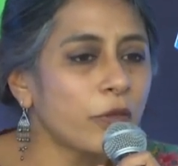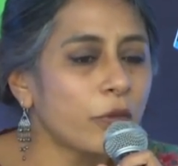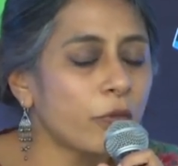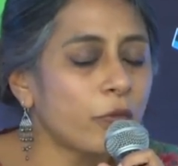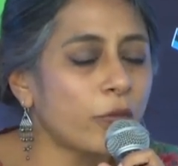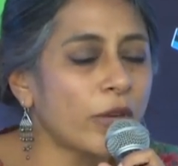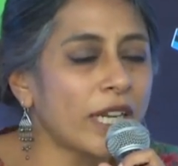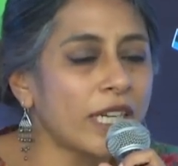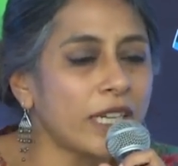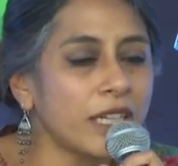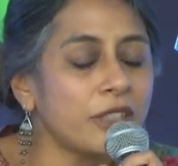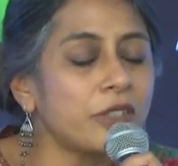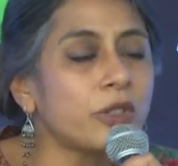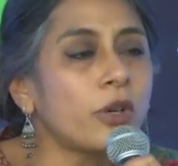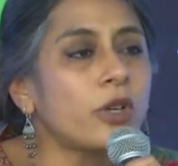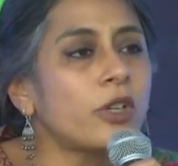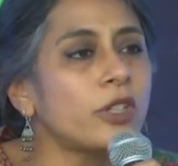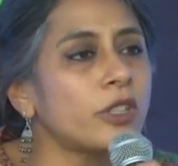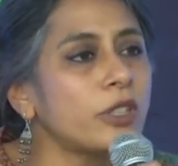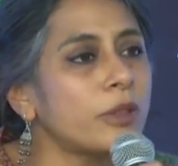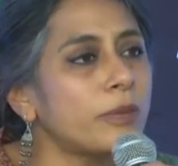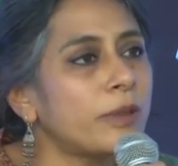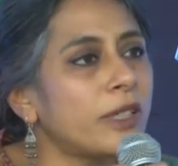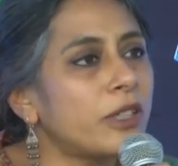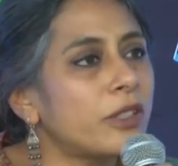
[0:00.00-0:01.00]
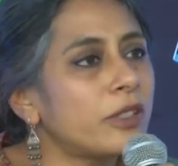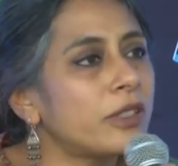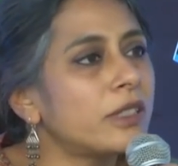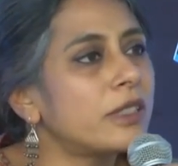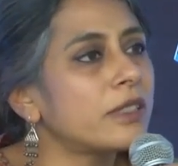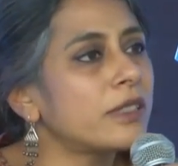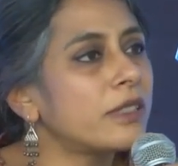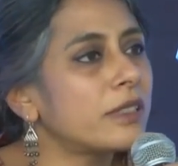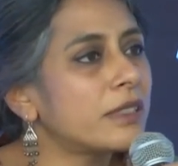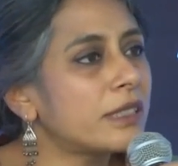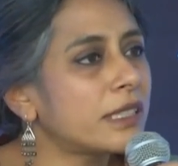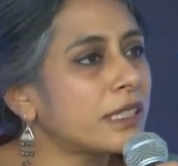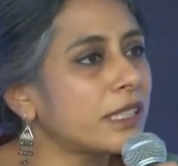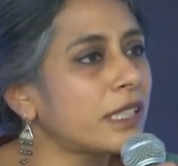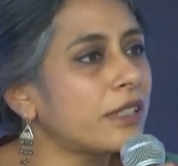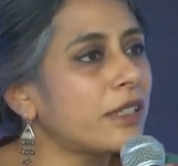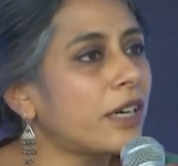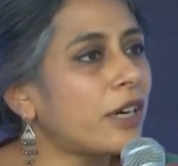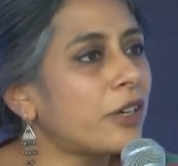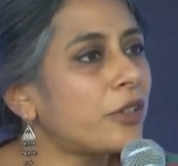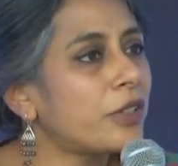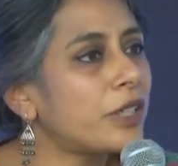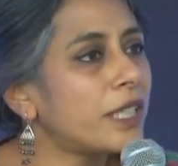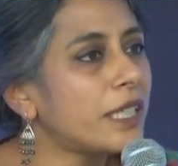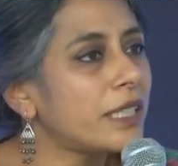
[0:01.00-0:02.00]
when I talked about the
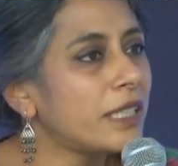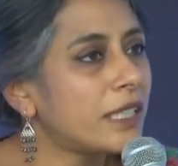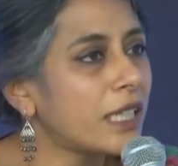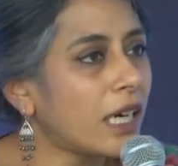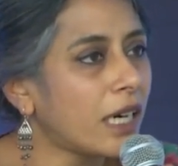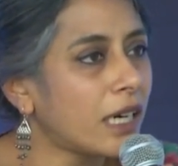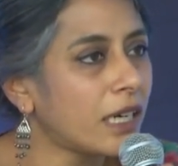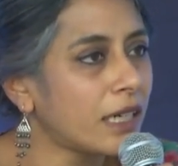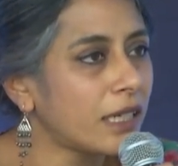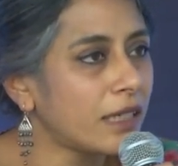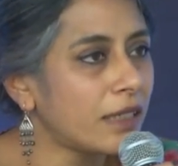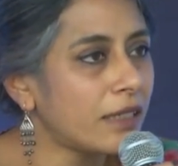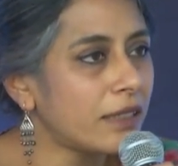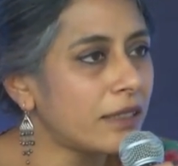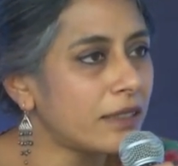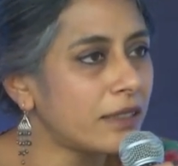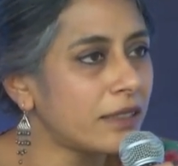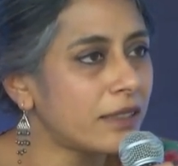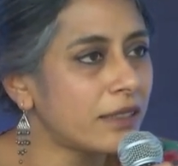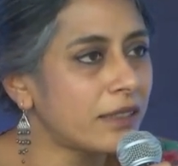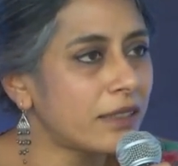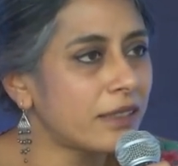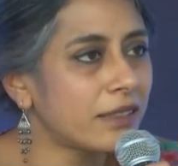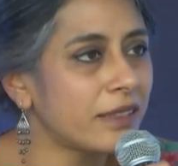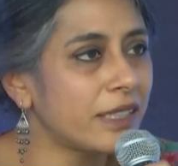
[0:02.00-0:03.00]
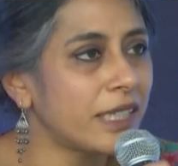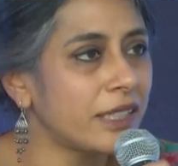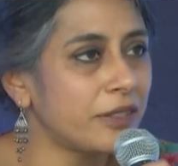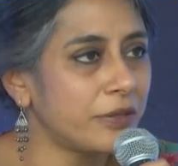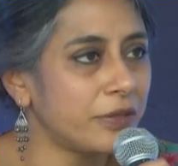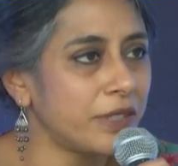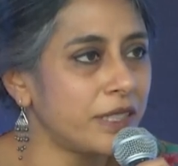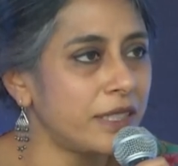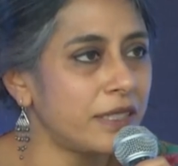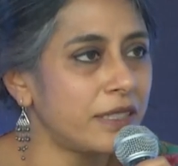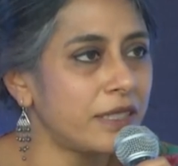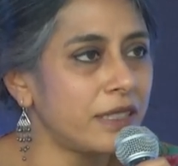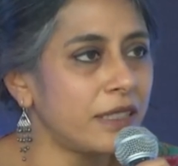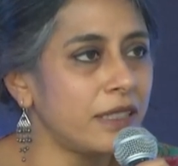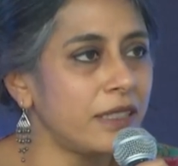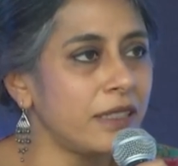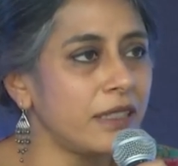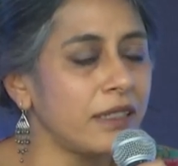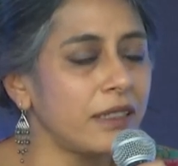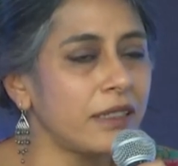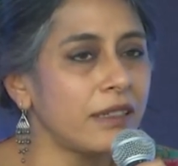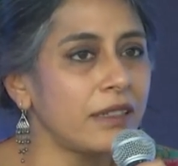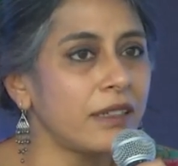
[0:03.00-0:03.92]
surrounding darkness that we see,